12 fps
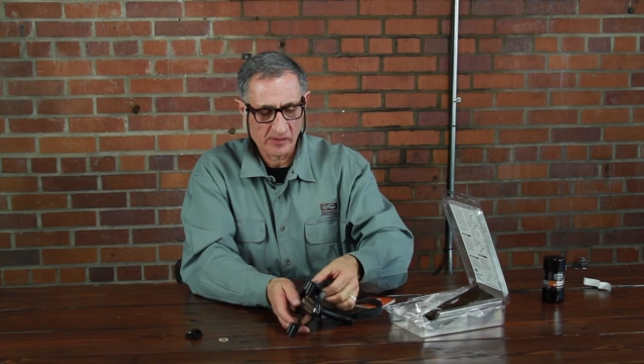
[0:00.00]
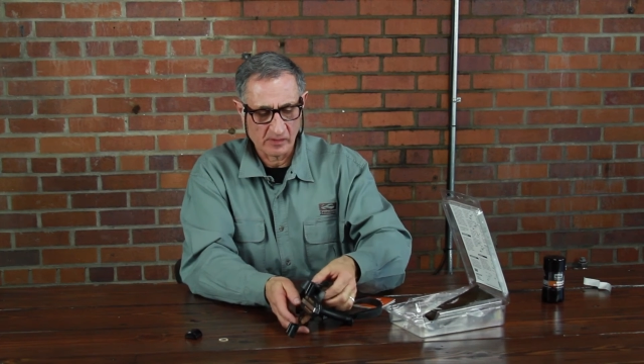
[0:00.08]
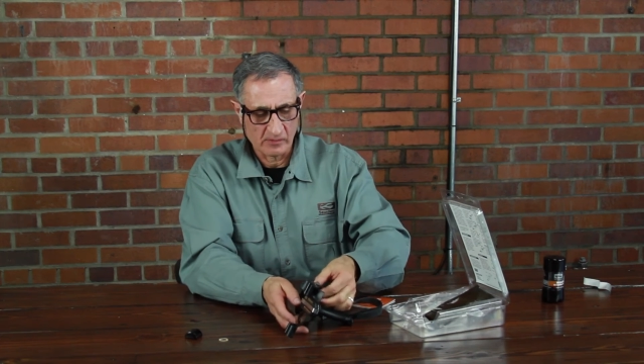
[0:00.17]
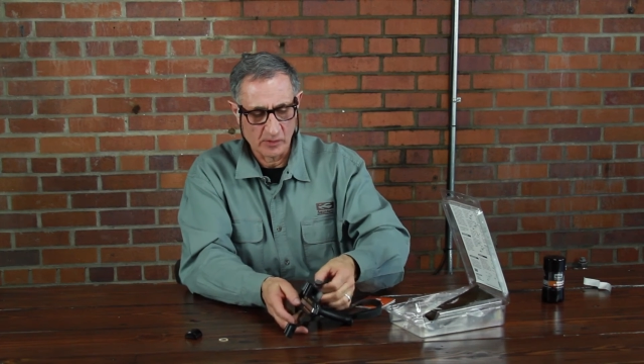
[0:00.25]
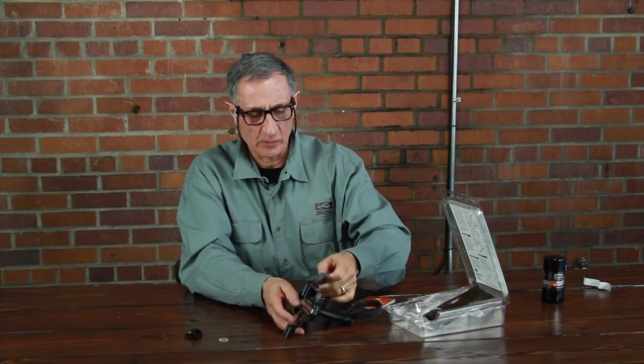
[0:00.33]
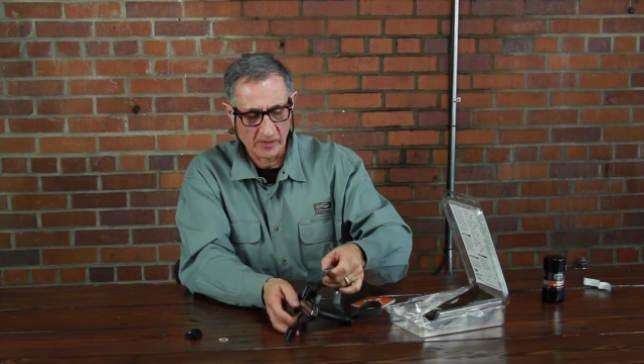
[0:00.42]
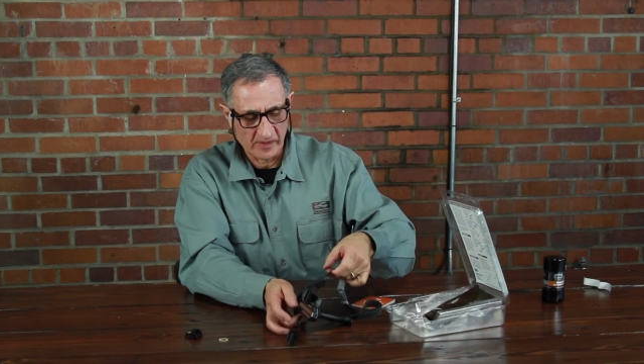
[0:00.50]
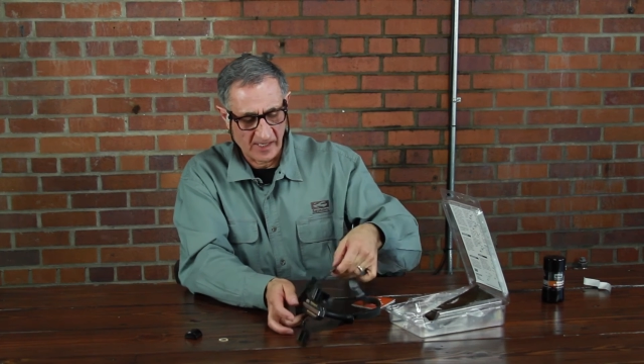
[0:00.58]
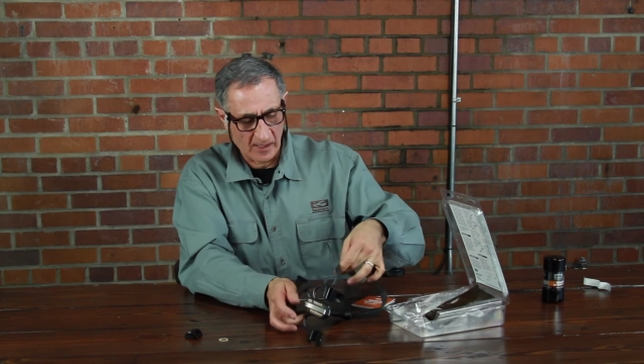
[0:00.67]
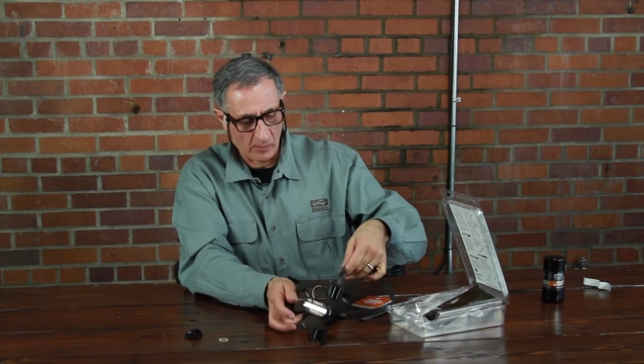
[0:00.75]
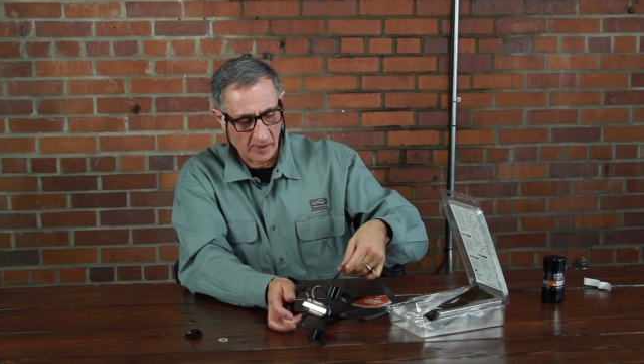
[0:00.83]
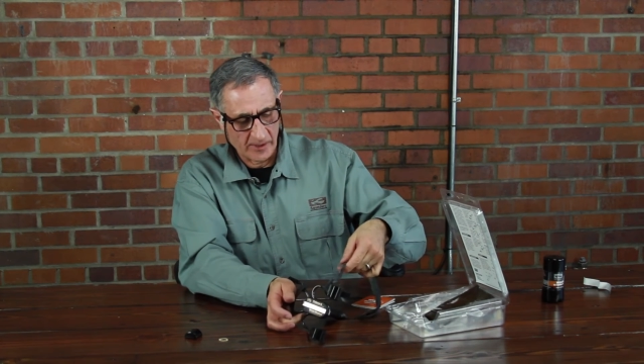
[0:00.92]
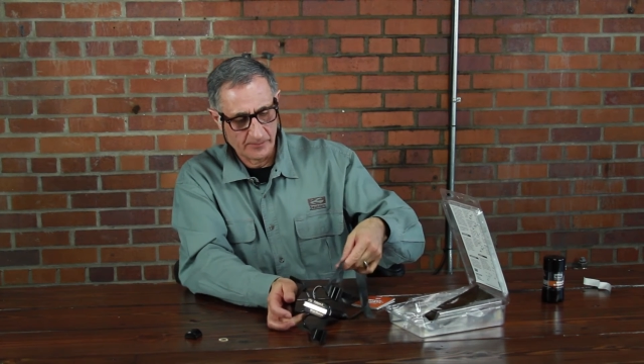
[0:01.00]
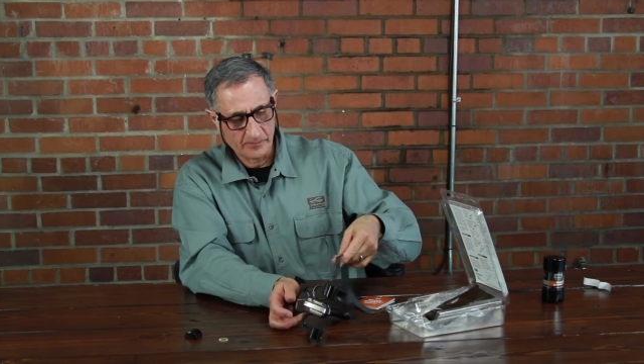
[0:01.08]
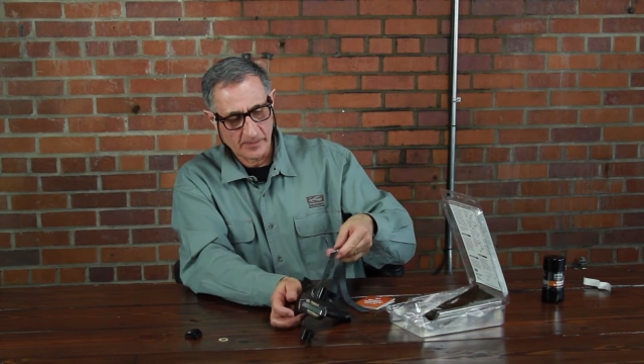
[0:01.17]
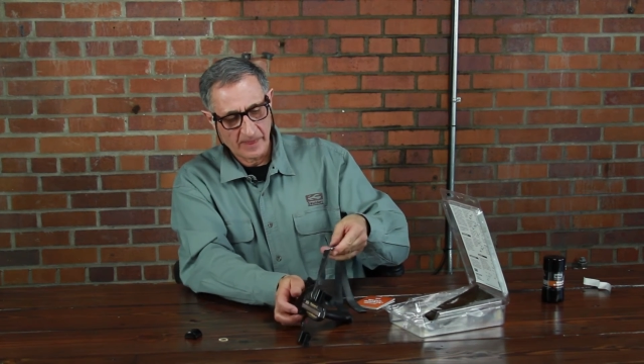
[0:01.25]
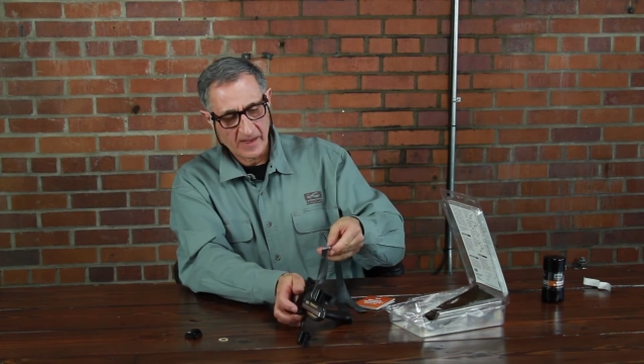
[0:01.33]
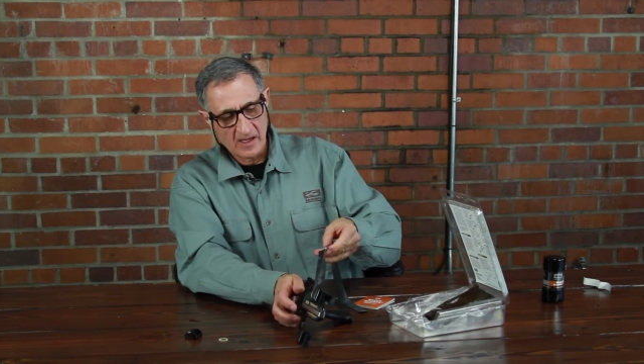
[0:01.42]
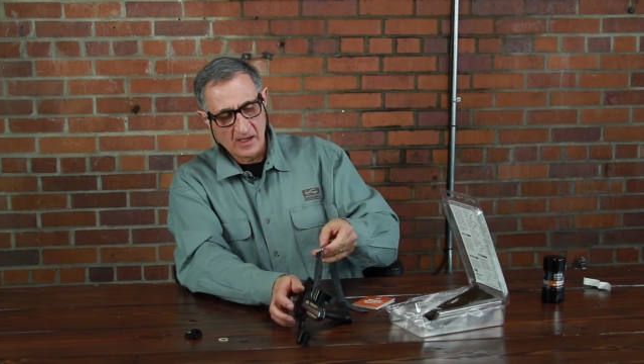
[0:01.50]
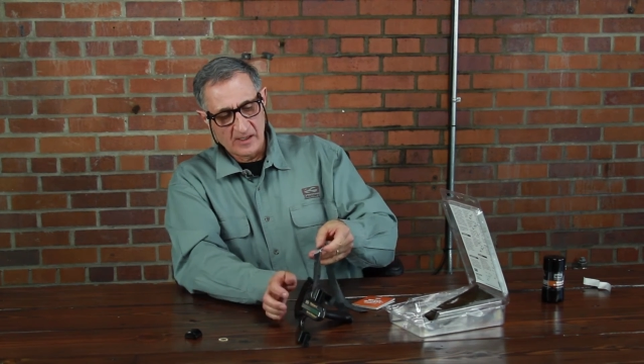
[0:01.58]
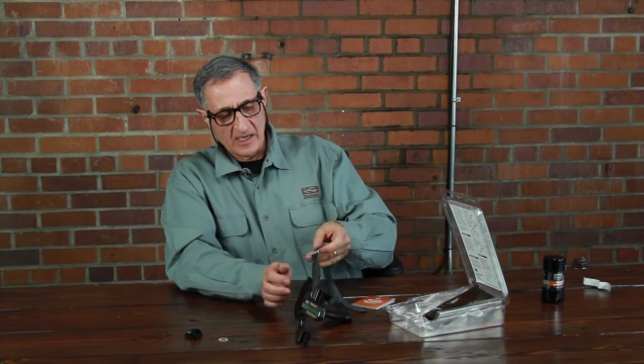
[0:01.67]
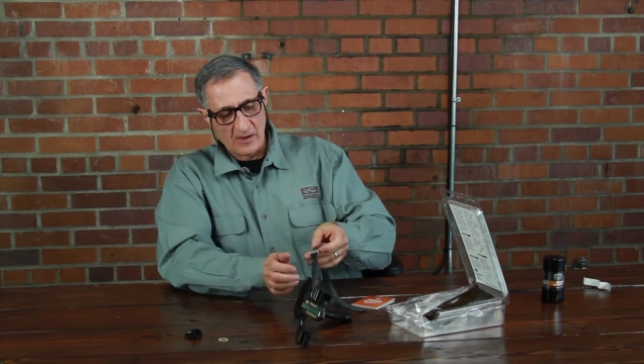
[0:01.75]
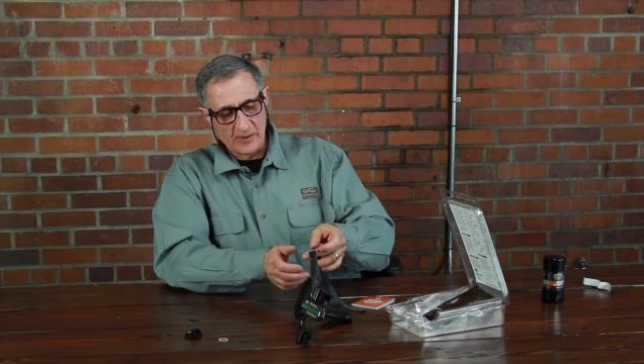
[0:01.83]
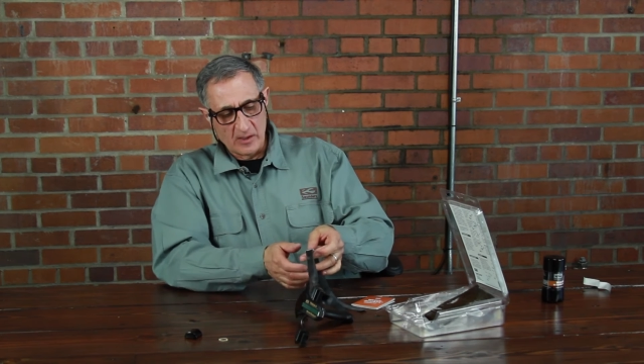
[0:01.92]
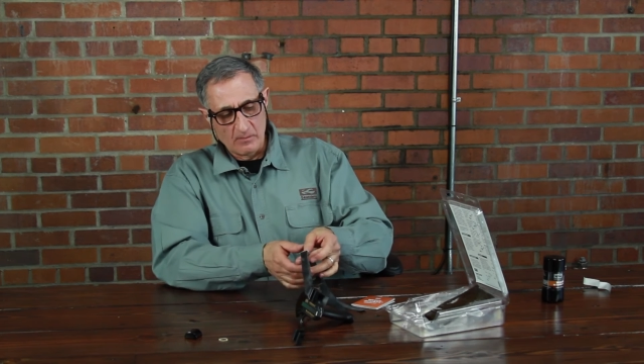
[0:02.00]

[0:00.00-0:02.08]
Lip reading: and do it that way. Now the